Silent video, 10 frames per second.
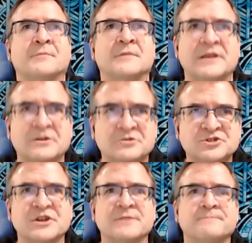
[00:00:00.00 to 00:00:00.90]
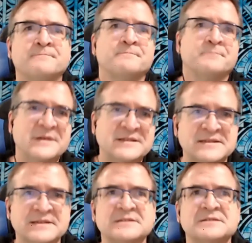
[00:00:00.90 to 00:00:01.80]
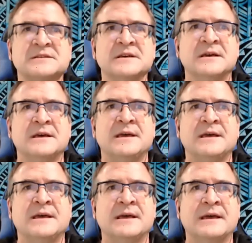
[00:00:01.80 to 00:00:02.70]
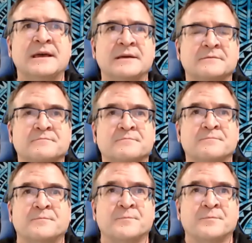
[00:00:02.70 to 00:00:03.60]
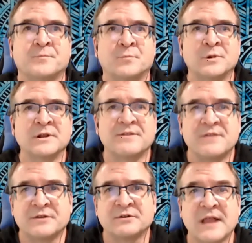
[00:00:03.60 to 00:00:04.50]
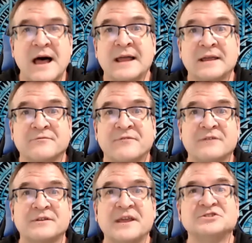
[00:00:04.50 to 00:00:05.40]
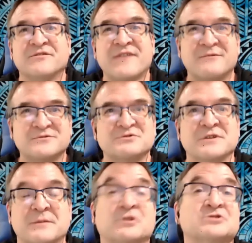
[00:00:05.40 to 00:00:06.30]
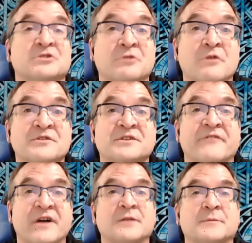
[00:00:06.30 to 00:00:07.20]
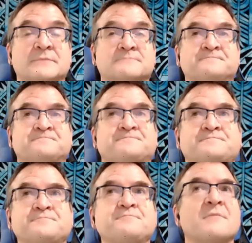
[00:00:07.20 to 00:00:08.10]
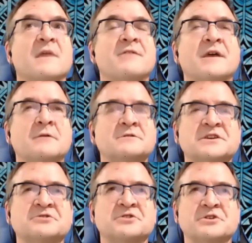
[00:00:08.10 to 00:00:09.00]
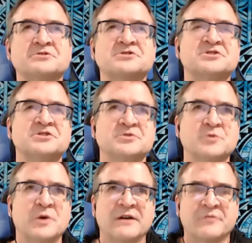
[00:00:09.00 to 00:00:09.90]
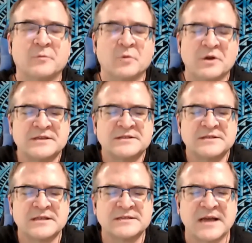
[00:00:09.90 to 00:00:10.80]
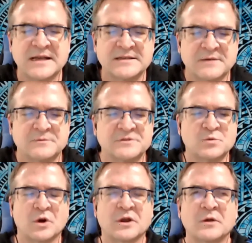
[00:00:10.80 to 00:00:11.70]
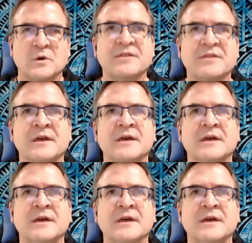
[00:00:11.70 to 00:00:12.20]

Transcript: leadership, business. And really the underlying foundation of that was really personal growth and development. And then I was introduced to, from one of these guys I was working with